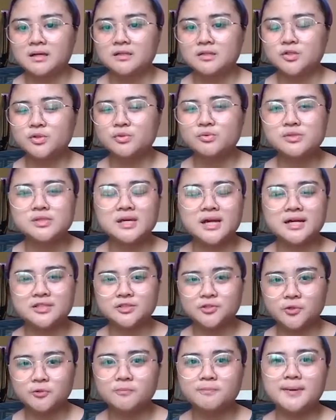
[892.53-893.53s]
using
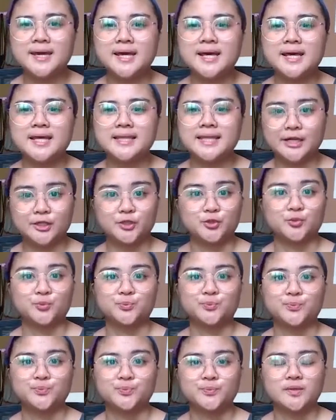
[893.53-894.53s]
Adobe
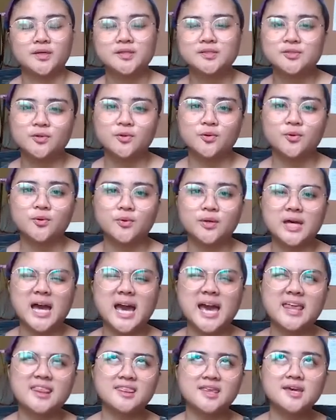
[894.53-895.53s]
Lightroom. So
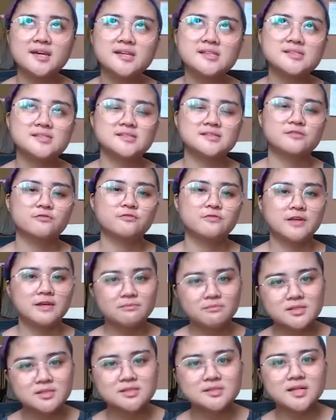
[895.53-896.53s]
I think it's
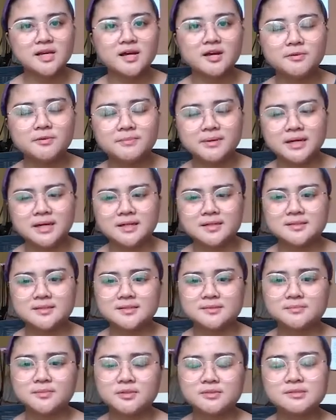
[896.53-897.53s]
famous now
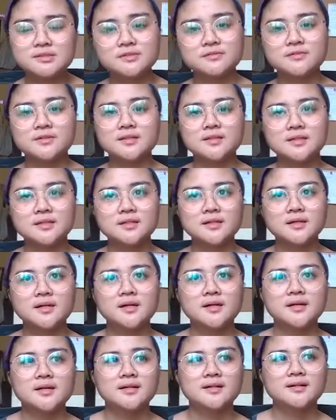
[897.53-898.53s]
because most of the
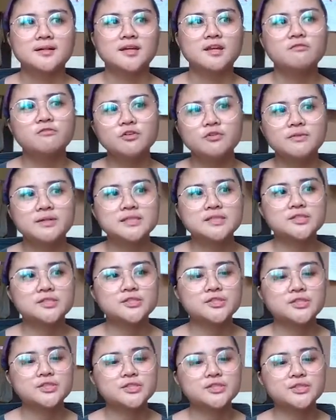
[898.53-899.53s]

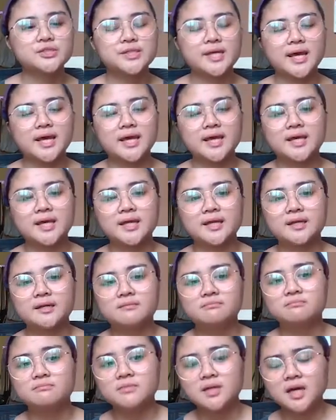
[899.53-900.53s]
influencers and,
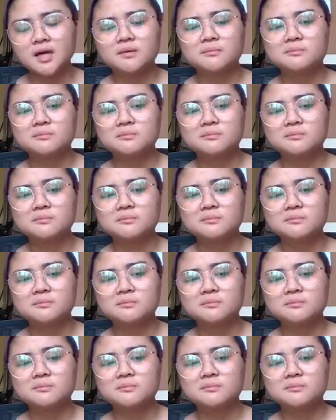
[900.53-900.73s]
yeah,